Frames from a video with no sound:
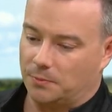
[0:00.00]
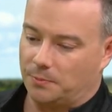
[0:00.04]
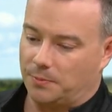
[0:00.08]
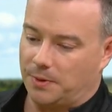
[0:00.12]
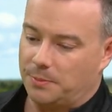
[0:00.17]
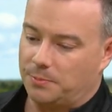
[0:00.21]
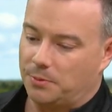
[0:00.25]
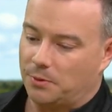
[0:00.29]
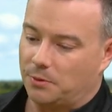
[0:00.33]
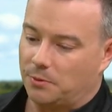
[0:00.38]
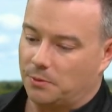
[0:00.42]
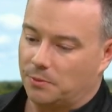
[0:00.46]

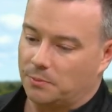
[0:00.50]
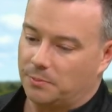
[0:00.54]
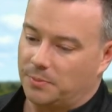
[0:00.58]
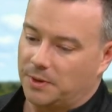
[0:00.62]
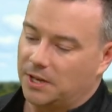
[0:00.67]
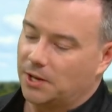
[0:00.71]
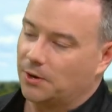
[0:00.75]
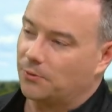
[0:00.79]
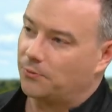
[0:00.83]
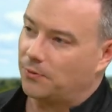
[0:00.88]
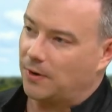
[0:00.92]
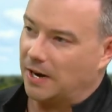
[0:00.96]
people
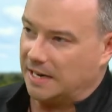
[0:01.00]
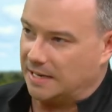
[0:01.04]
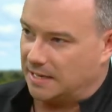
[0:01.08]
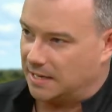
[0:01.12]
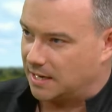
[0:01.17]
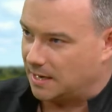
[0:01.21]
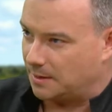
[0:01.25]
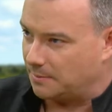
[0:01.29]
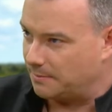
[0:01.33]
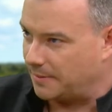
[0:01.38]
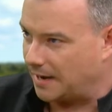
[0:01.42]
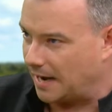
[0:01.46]
being afraid to
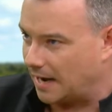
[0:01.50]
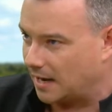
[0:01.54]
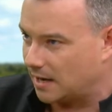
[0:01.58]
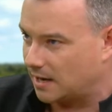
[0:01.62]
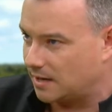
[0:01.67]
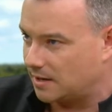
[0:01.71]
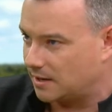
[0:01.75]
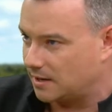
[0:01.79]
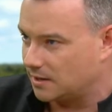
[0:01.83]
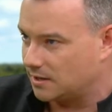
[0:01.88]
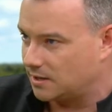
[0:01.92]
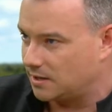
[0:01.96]
come
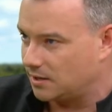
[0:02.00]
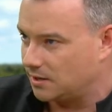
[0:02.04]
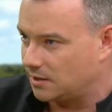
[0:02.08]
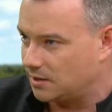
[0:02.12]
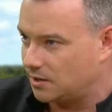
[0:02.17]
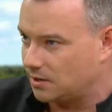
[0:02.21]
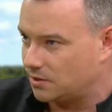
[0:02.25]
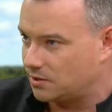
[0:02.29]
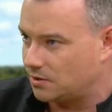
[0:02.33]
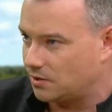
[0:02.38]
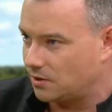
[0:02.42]
back to